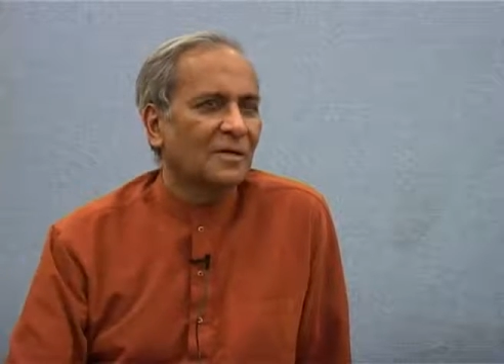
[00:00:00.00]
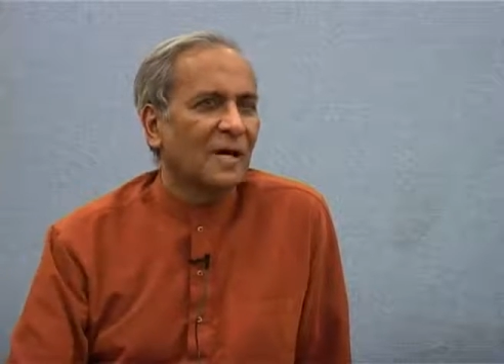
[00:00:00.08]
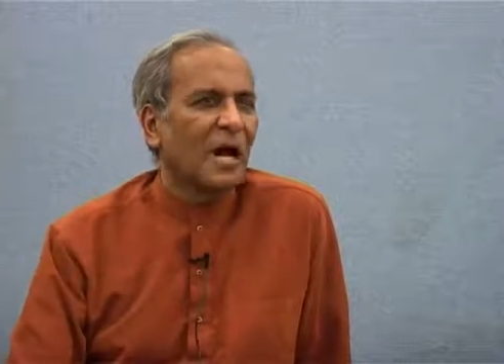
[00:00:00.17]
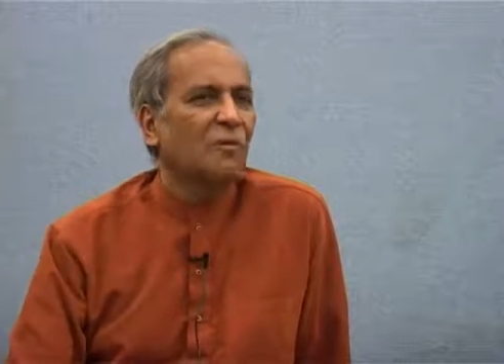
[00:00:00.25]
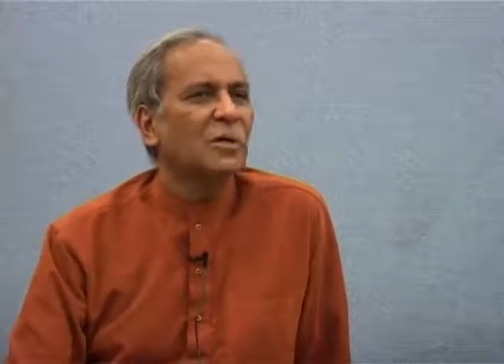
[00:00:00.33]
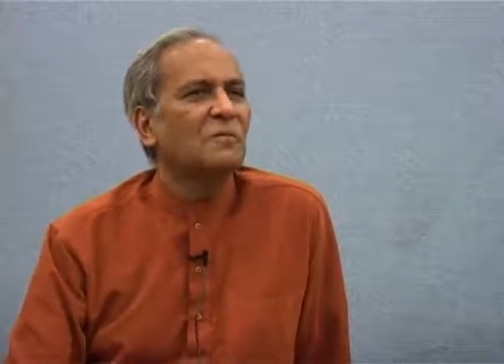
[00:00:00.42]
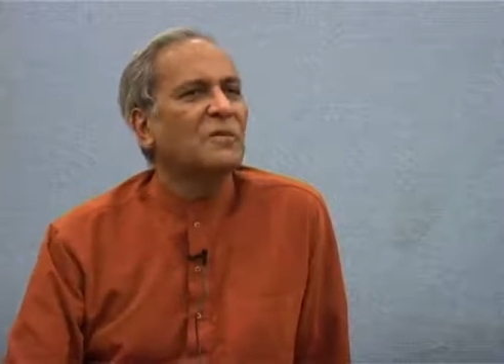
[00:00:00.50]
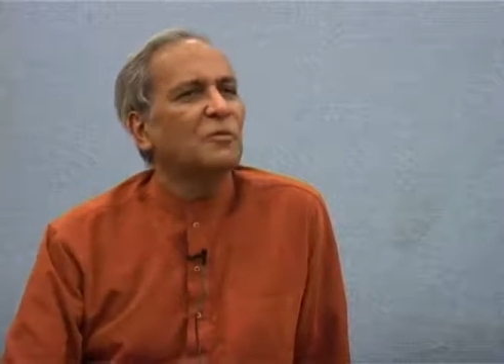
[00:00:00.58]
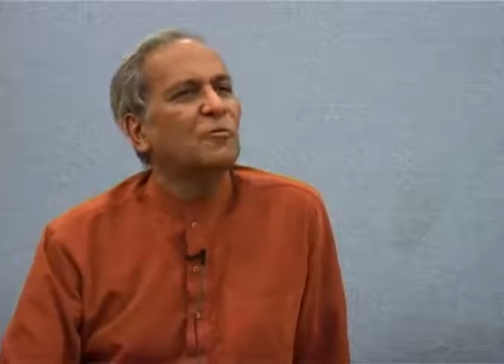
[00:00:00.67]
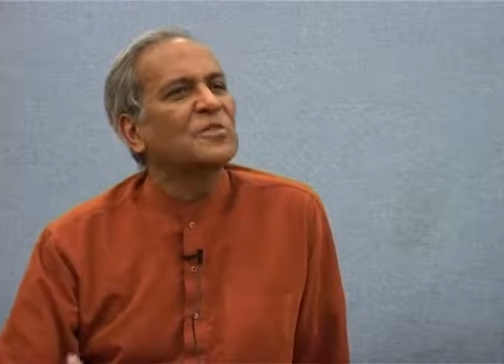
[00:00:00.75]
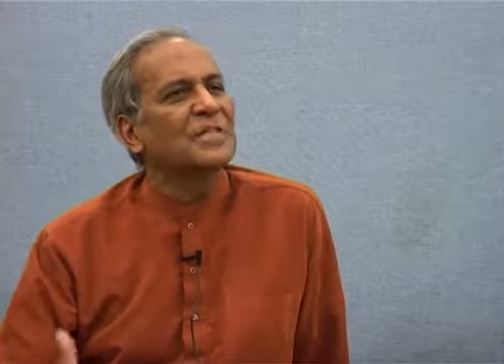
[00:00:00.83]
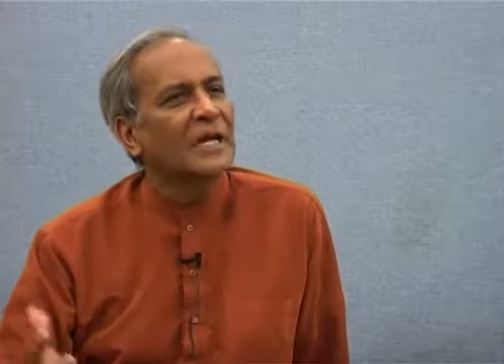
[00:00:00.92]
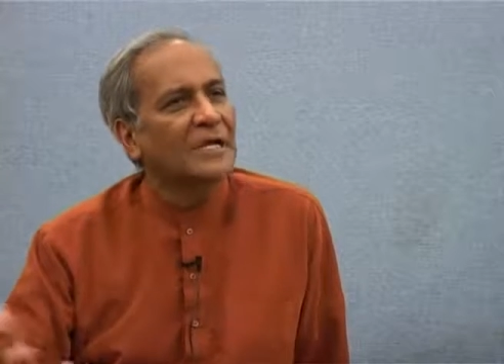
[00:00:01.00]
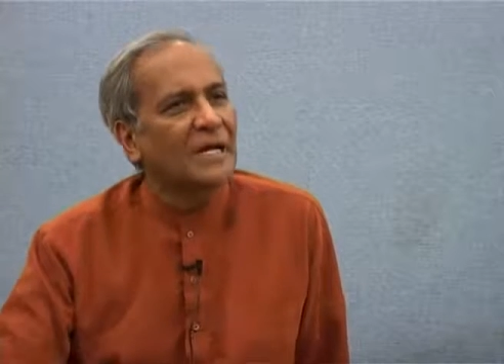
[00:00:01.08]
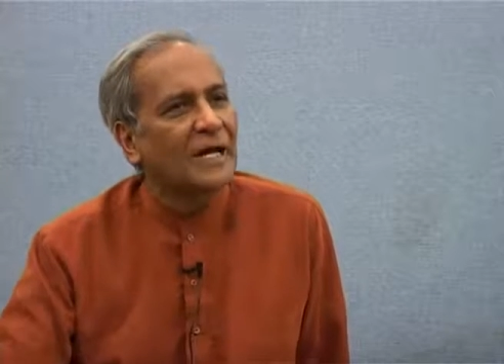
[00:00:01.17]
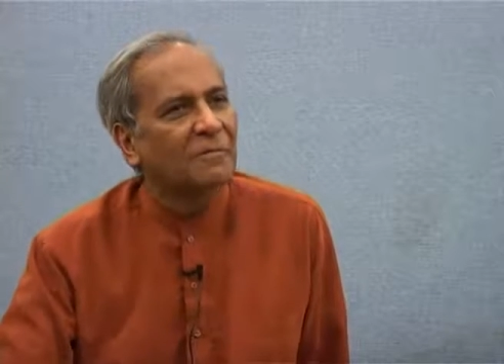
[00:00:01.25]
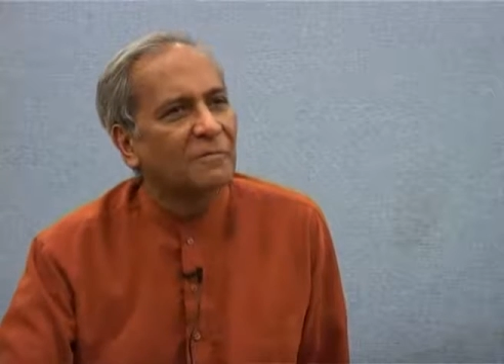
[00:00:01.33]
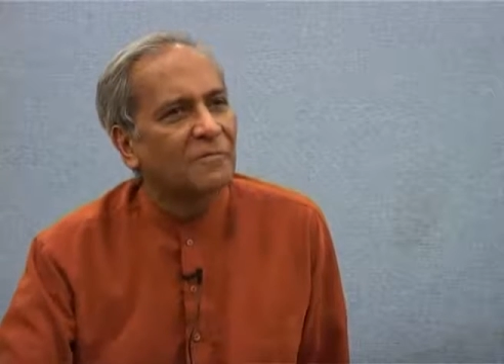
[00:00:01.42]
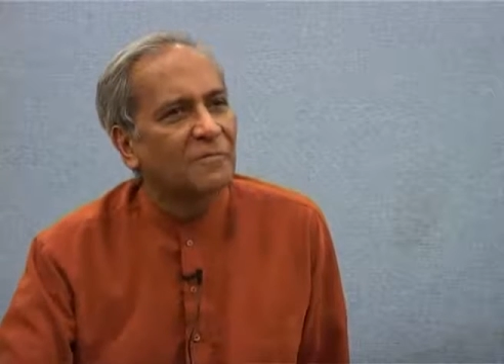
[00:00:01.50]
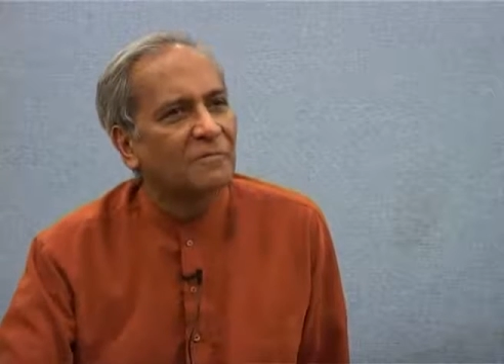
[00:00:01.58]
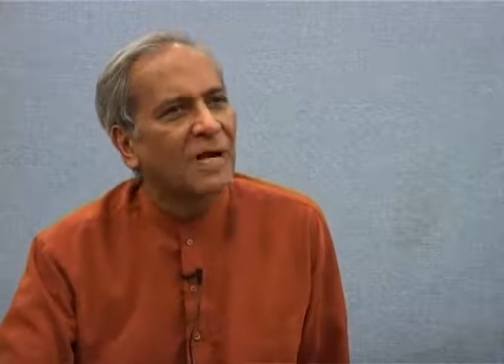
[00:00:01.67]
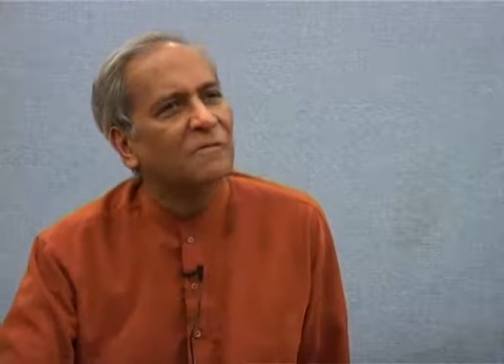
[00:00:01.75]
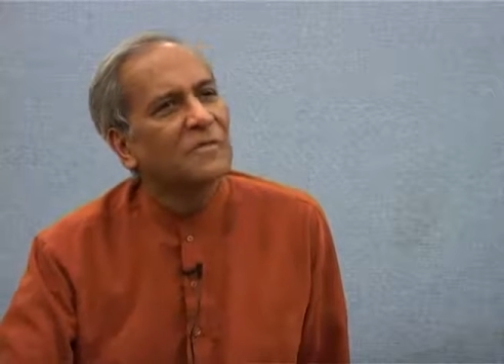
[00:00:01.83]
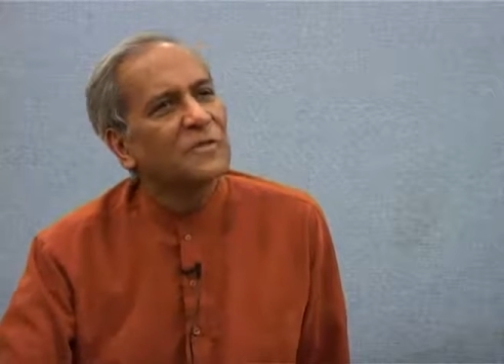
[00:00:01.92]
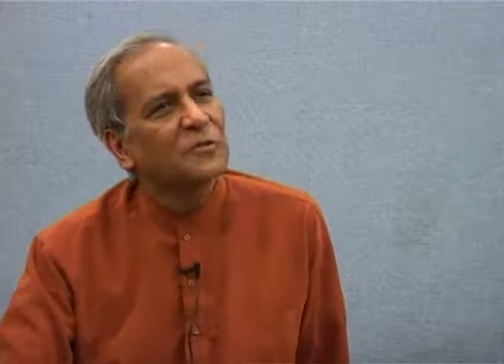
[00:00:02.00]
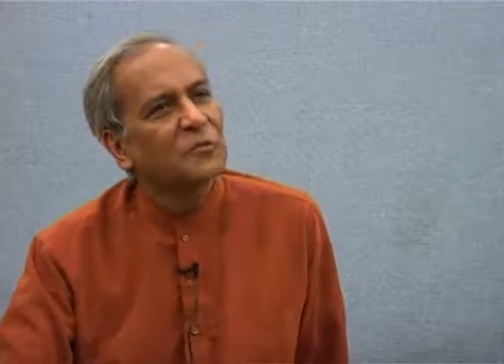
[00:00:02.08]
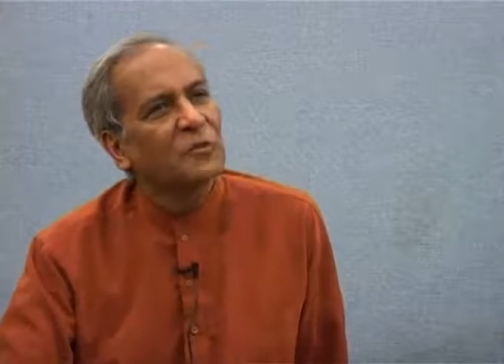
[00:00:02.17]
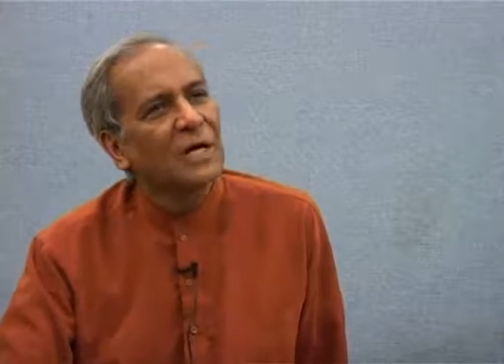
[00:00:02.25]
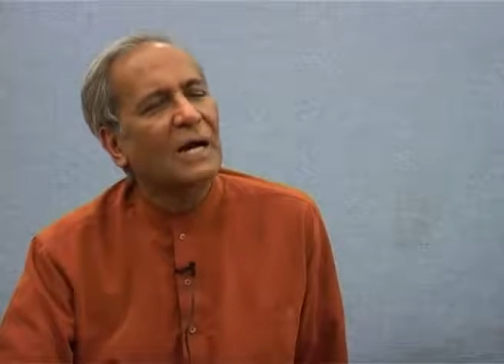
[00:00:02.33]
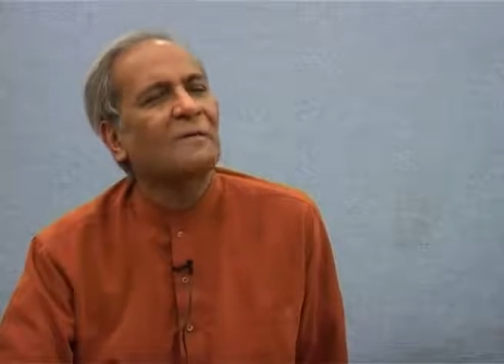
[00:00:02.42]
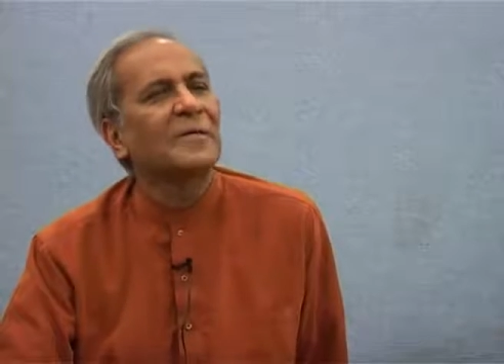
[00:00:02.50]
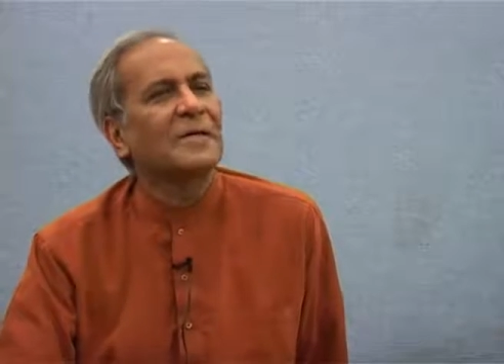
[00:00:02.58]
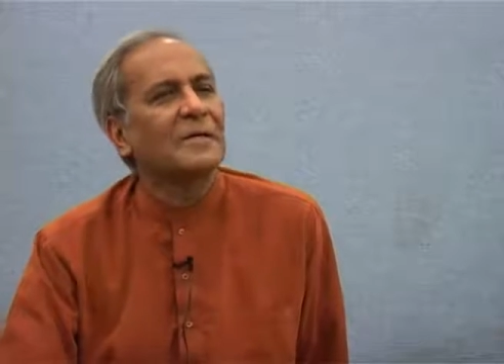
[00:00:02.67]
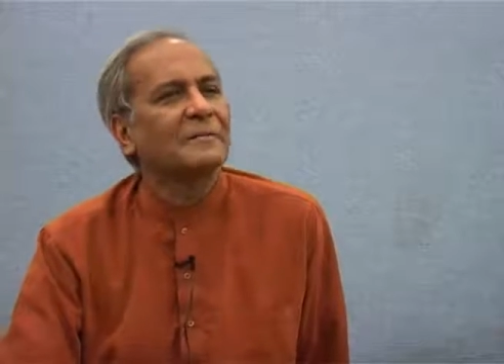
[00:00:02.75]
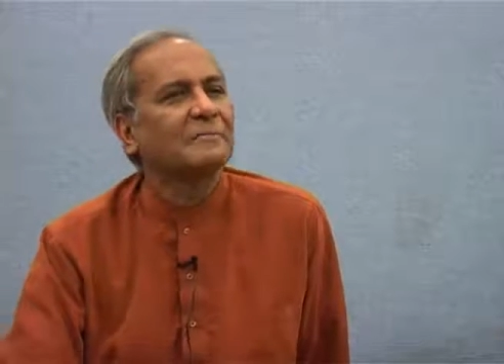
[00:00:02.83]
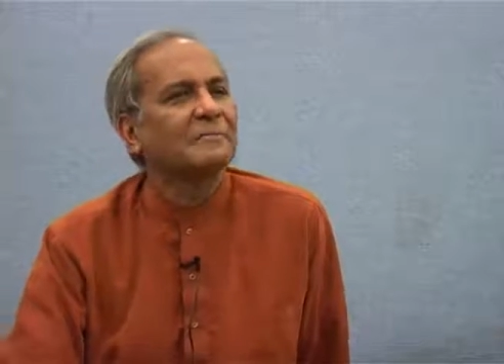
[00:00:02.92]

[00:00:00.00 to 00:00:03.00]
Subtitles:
How come we couldn't stand up? Why were we so cowardly?